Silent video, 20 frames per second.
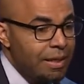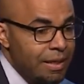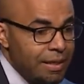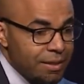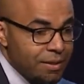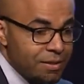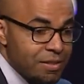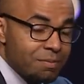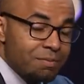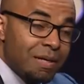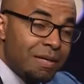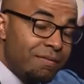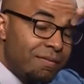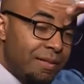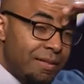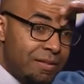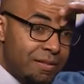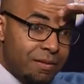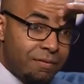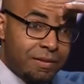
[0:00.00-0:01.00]
There's some
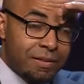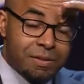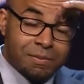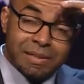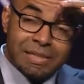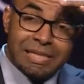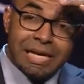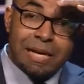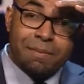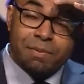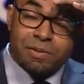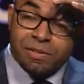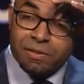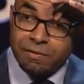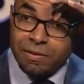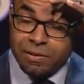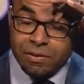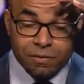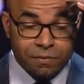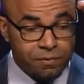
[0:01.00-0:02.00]
evidence of this, some examples of
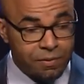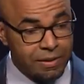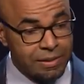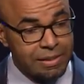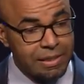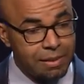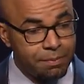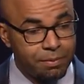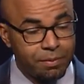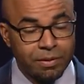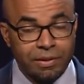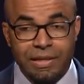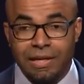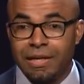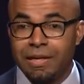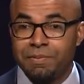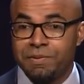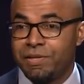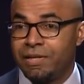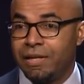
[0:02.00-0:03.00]
this. So for example, The
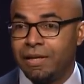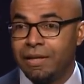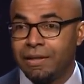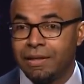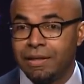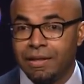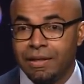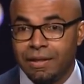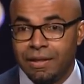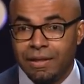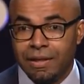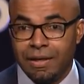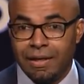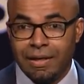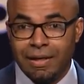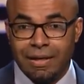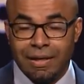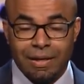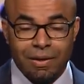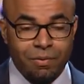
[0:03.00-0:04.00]
Upshot,
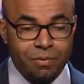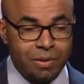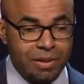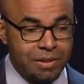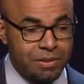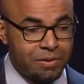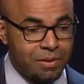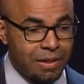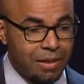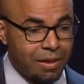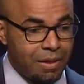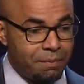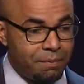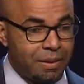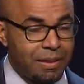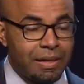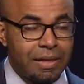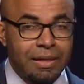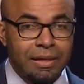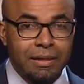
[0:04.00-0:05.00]
which
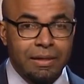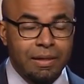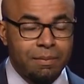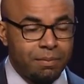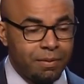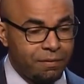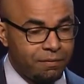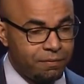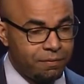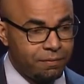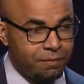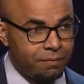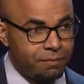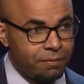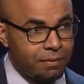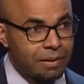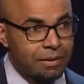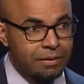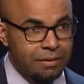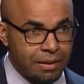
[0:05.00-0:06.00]
began
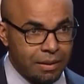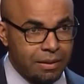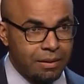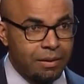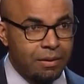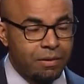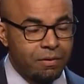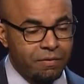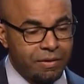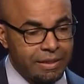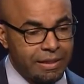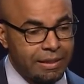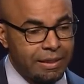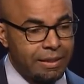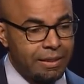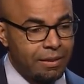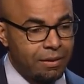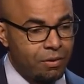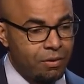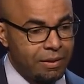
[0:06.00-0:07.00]
actually a little over a
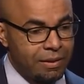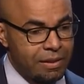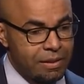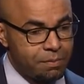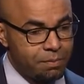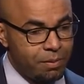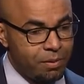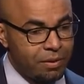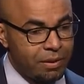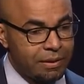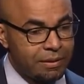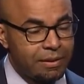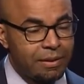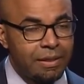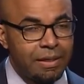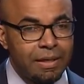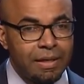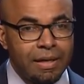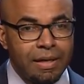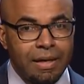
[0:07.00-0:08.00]
decade ago at this point,
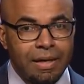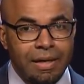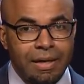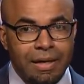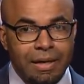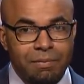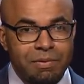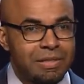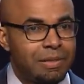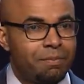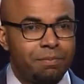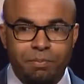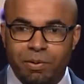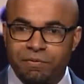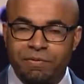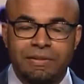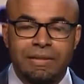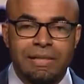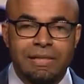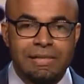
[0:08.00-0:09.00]
is a
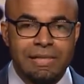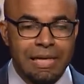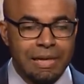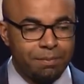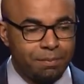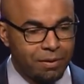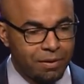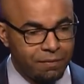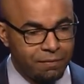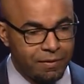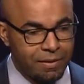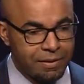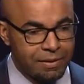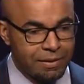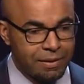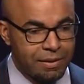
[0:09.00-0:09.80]
perfect example of this.